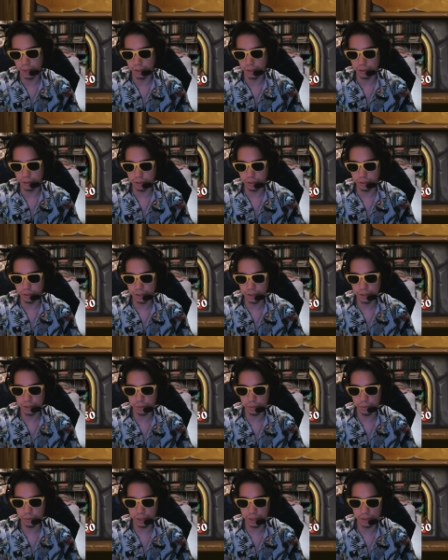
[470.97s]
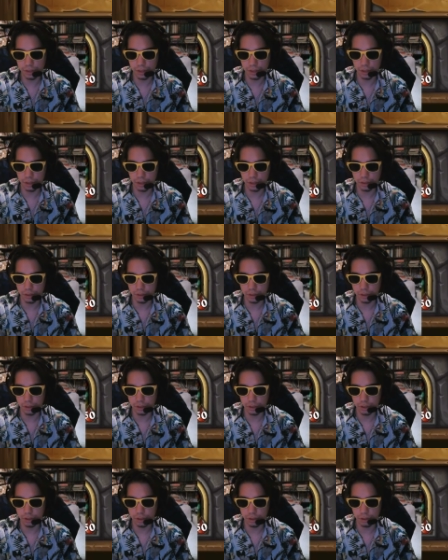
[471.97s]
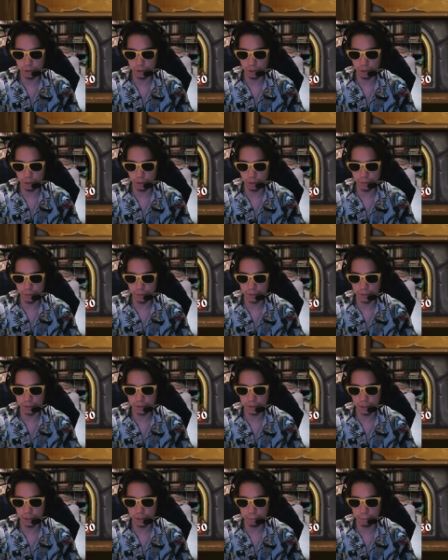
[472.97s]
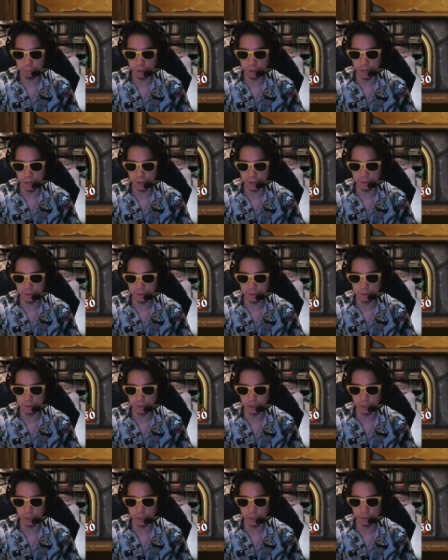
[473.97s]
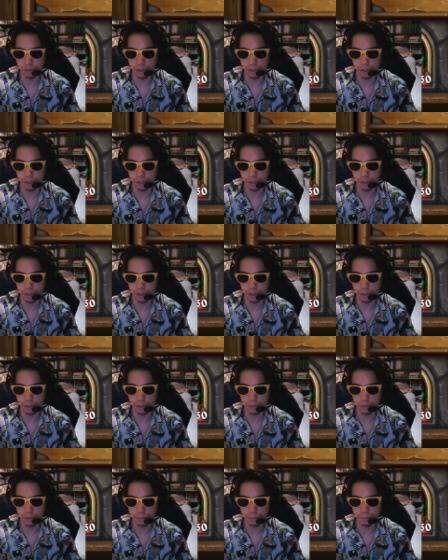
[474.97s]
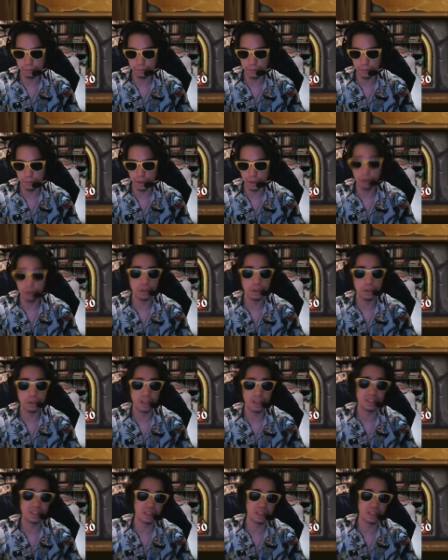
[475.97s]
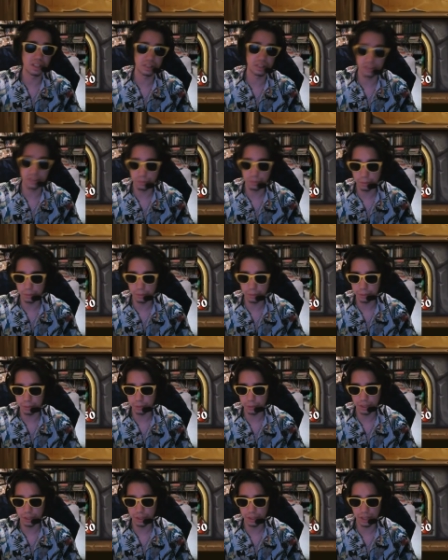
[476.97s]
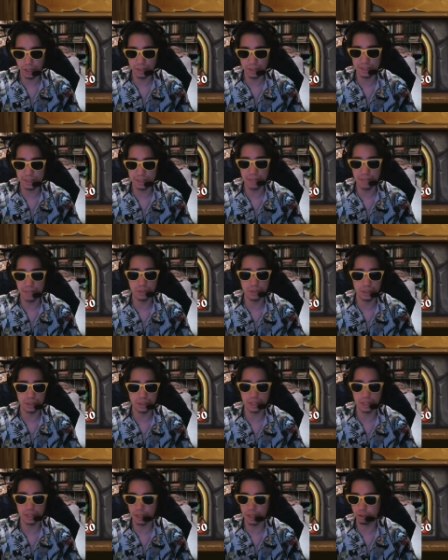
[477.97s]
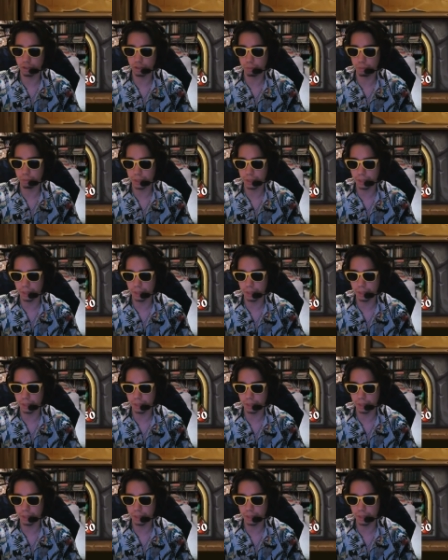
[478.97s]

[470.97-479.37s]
There is a reason to always keep the lights on down here. Okay, darkness will be really hard. seventy H P.